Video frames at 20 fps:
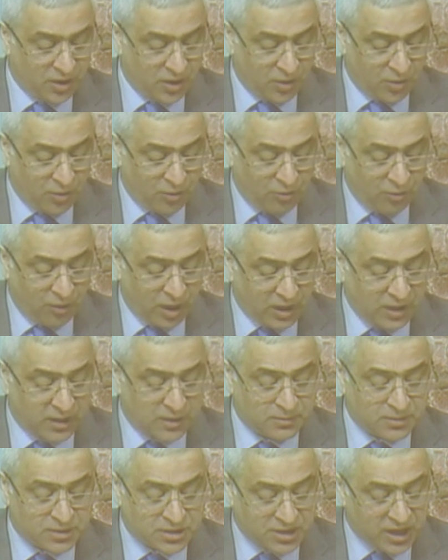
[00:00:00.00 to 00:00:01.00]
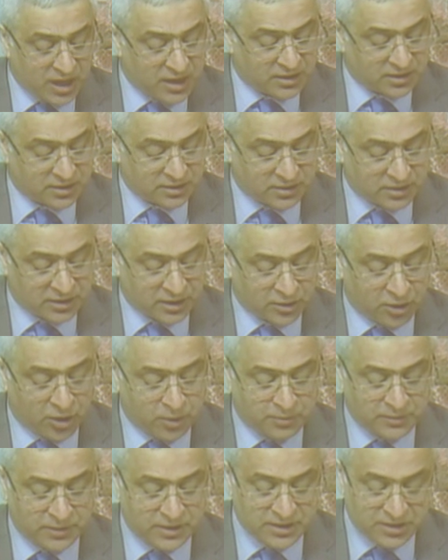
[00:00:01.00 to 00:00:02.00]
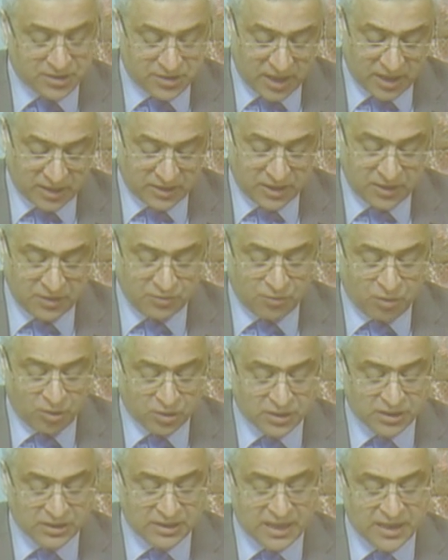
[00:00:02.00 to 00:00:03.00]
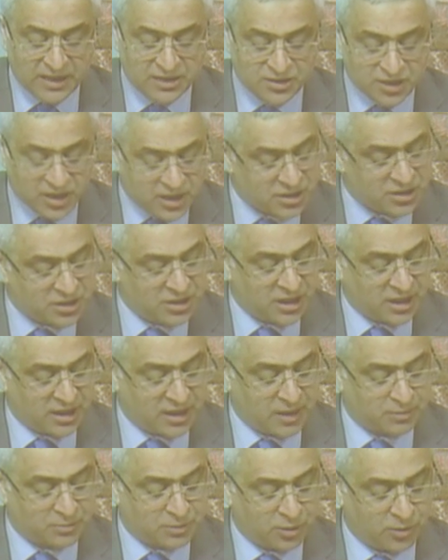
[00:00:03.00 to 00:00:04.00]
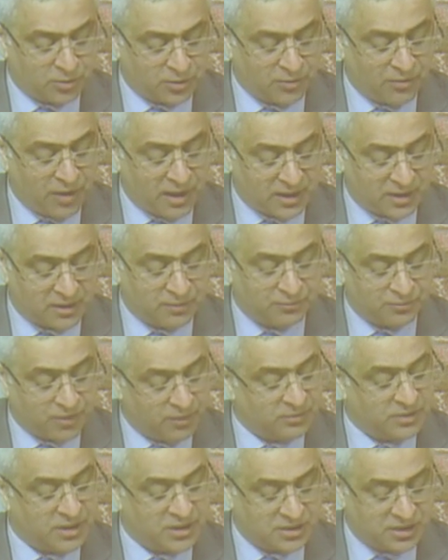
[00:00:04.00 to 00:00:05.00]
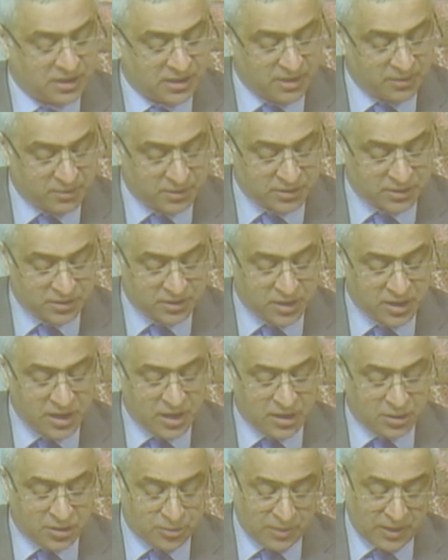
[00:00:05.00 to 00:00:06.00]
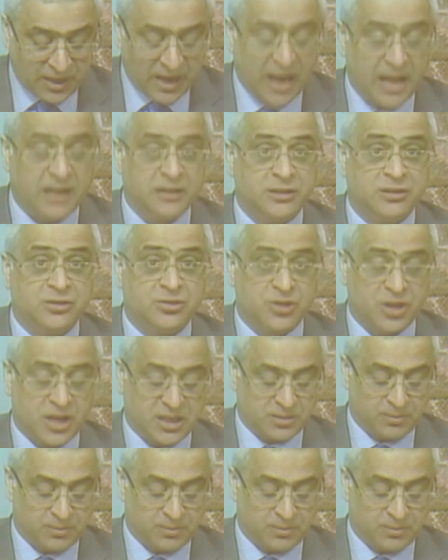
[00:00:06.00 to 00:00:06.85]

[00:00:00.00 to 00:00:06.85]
Wellcome stated that after his death, he wanted the entire share capital of the Wellcome Foundation Limited to be held in trust by